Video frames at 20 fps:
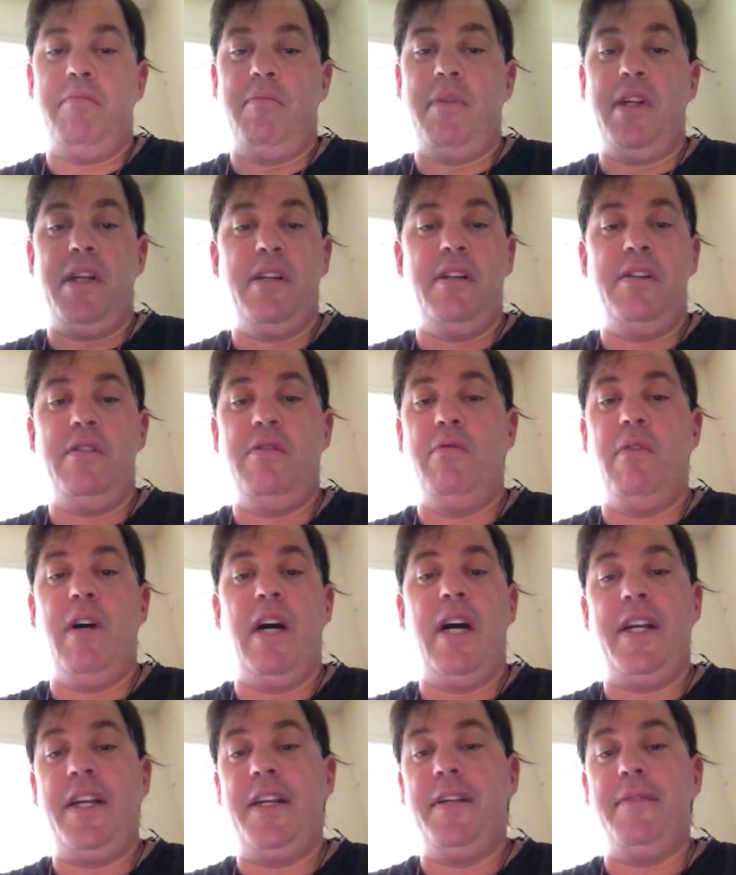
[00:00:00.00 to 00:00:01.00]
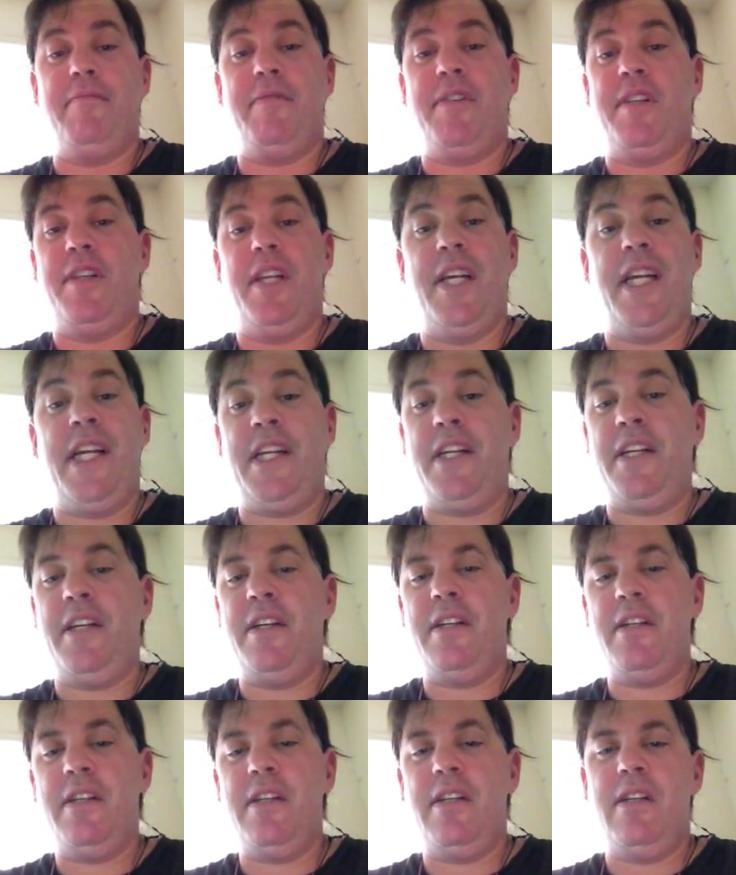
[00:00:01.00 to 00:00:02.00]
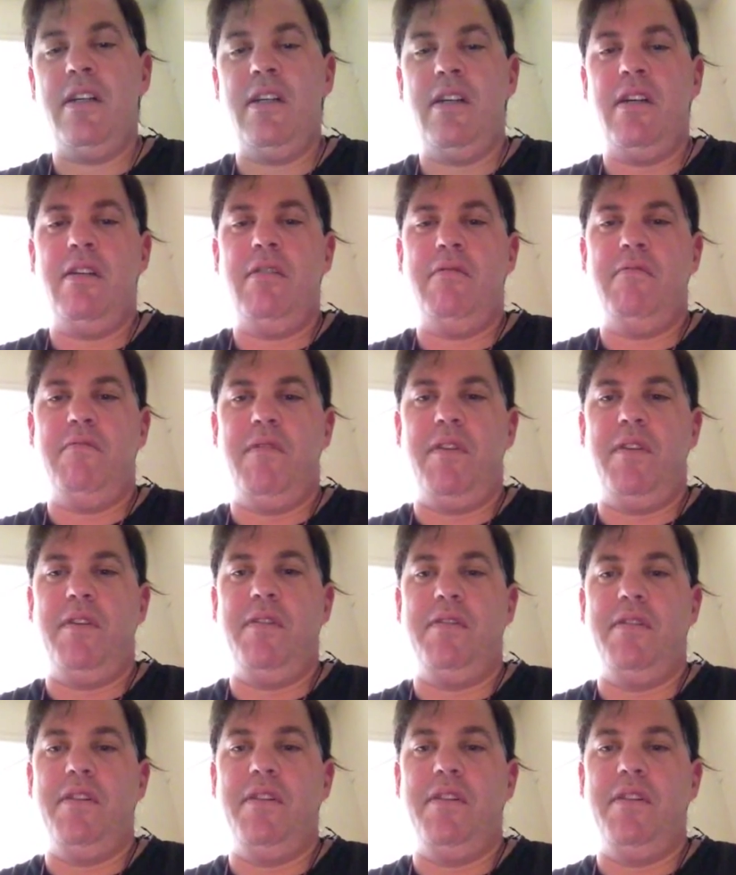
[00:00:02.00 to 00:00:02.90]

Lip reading: being who I am today, rather